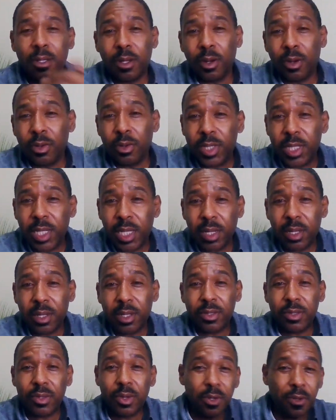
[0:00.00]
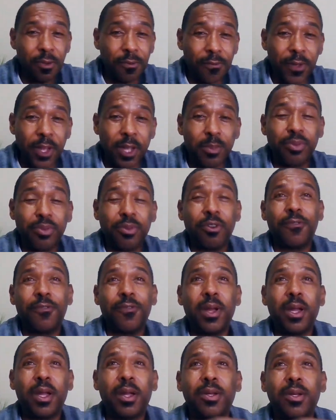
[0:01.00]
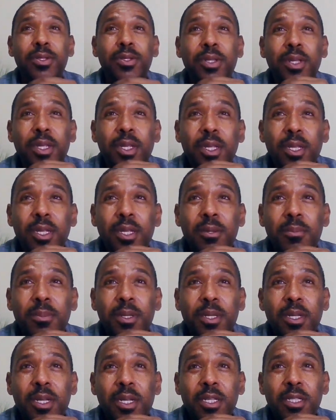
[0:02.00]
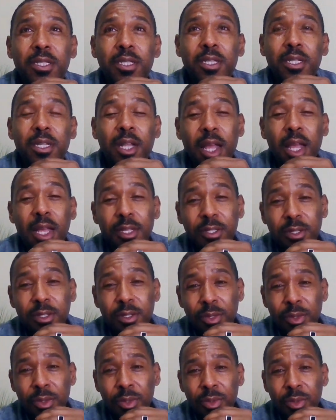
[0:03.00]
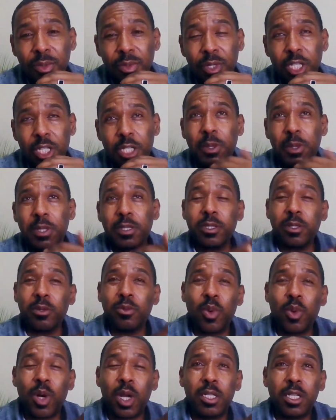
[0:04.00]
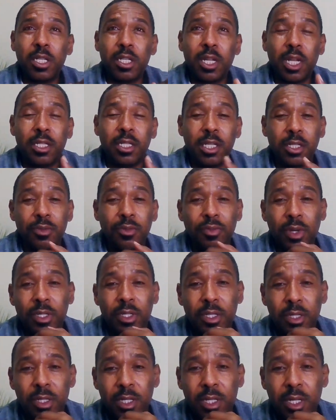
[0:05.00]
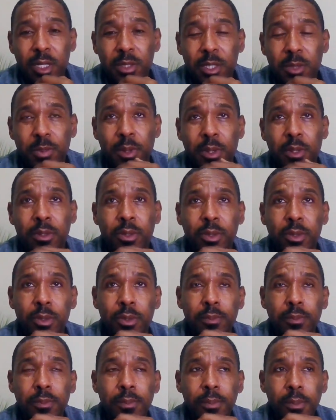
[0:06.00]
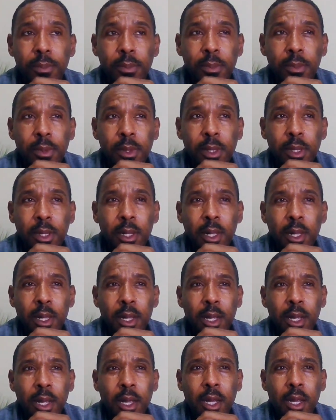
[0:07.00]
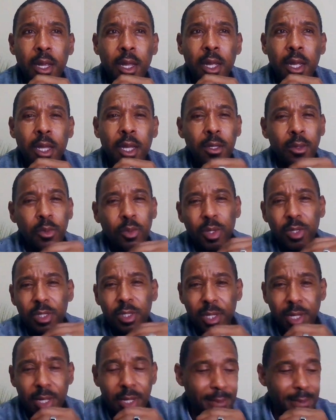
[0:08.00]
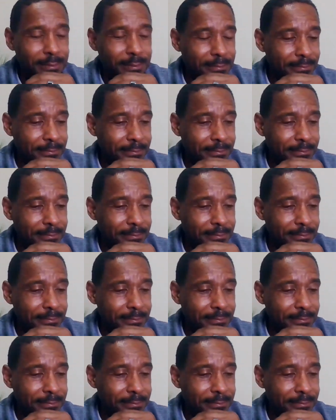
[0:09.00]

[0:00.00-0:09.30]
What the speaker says: gold diggers or the fake profiles, because the last two, especially one that I just recently spoke to, and it was like